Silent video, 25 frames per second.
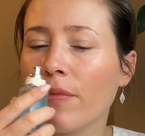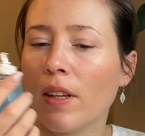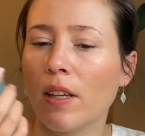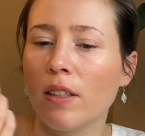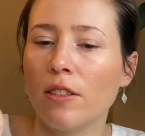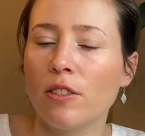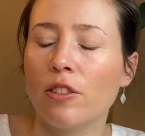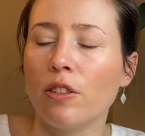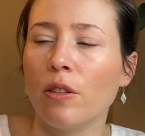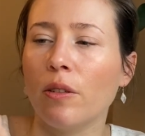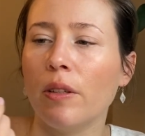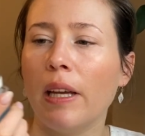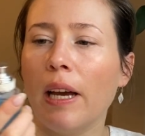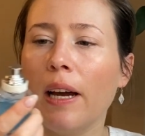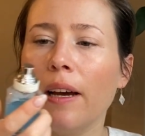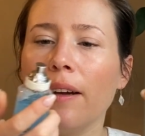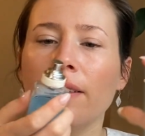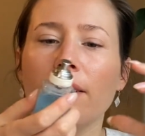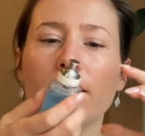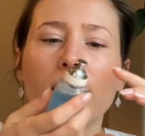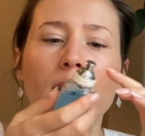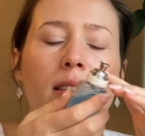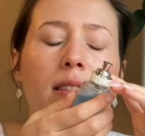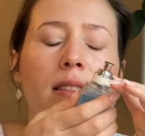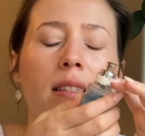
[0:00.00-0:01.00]
So yeah,
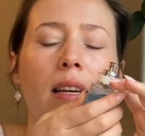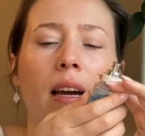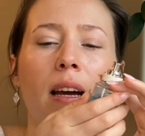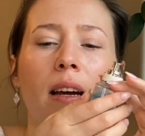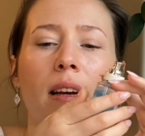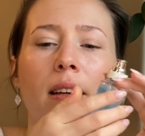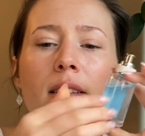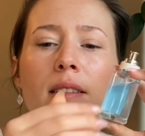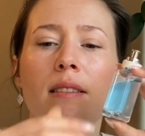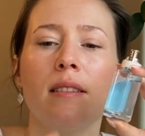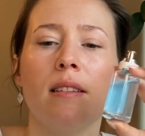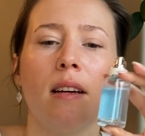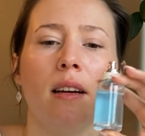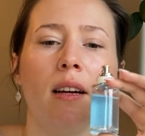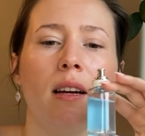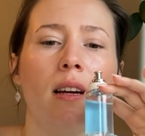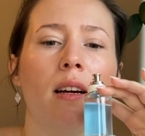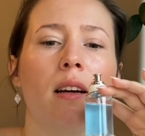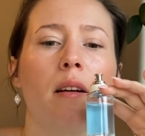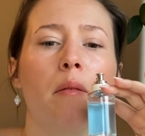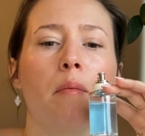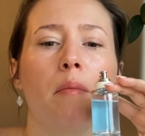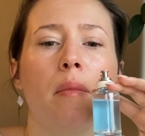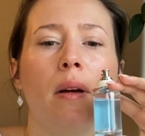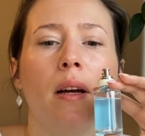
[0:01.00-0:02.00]
this has,
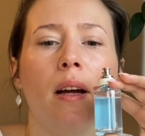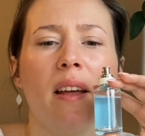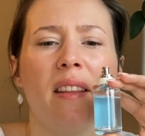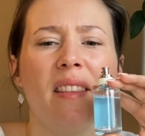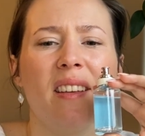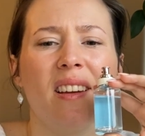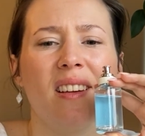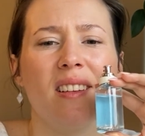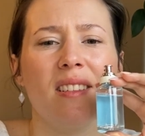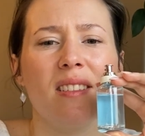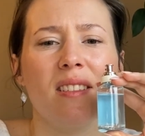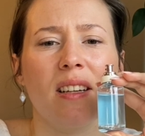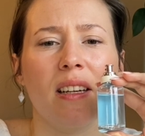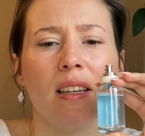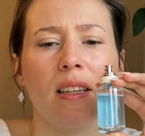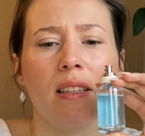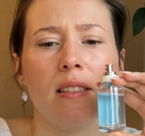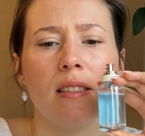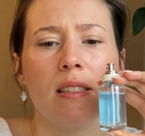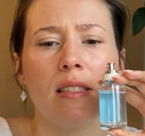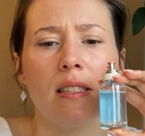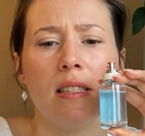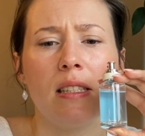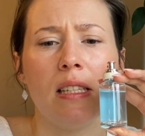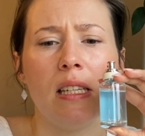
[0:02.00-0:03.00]
I think it's like a
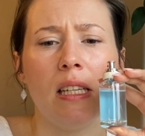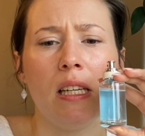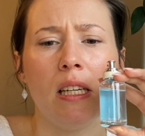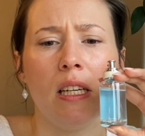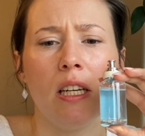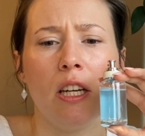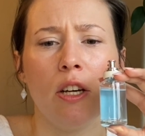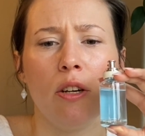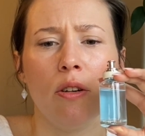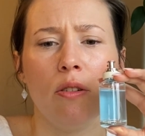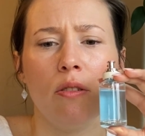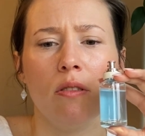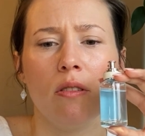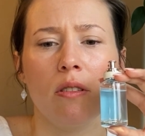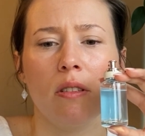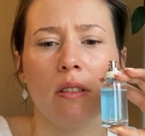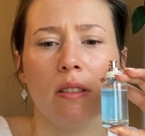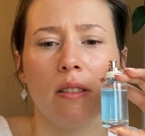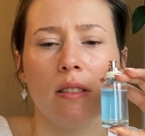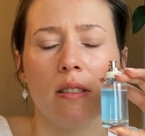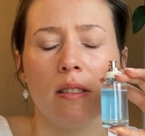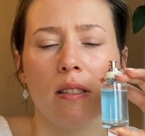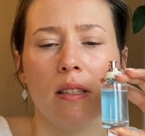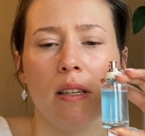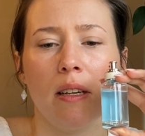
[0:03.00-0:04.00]
C note.
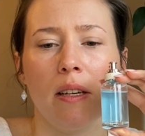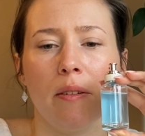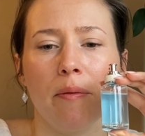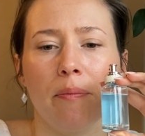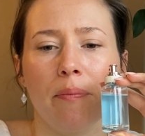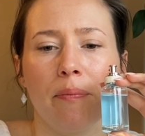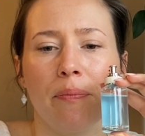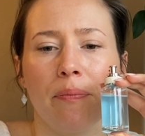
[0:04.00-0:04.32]
Let's see.